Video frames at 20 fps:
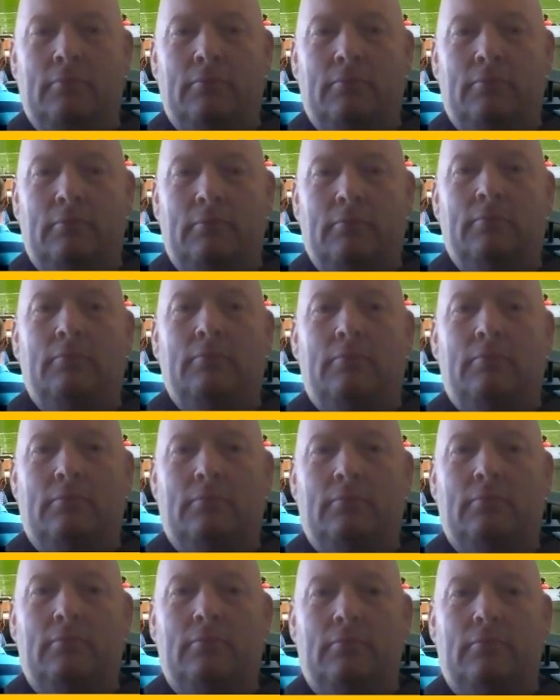
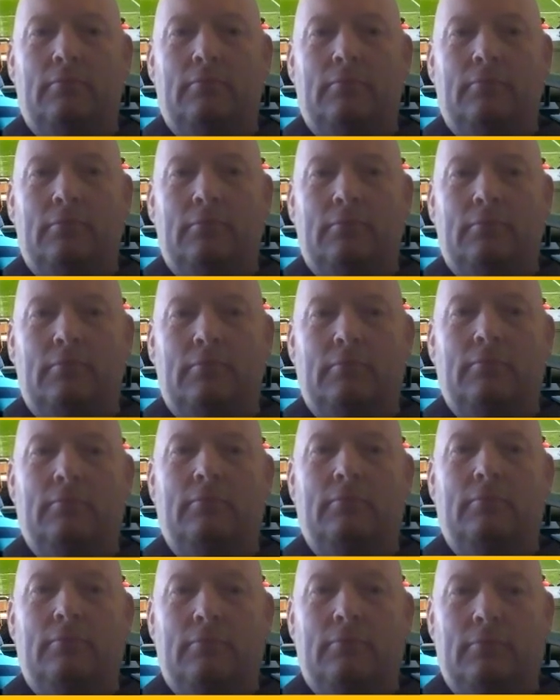
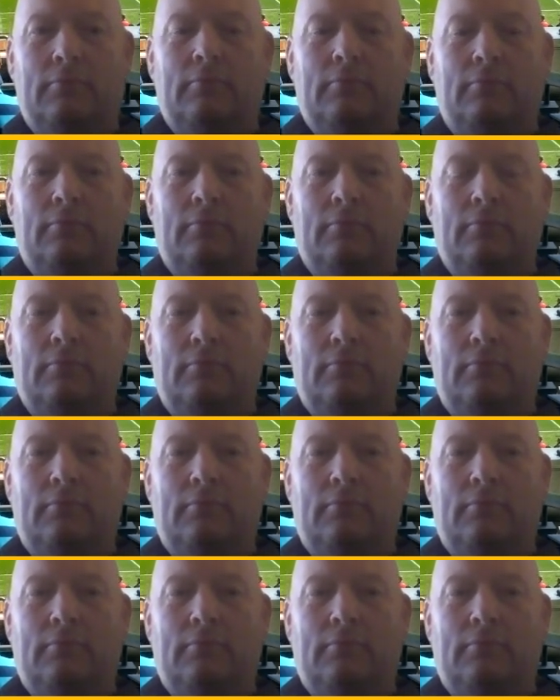(silent)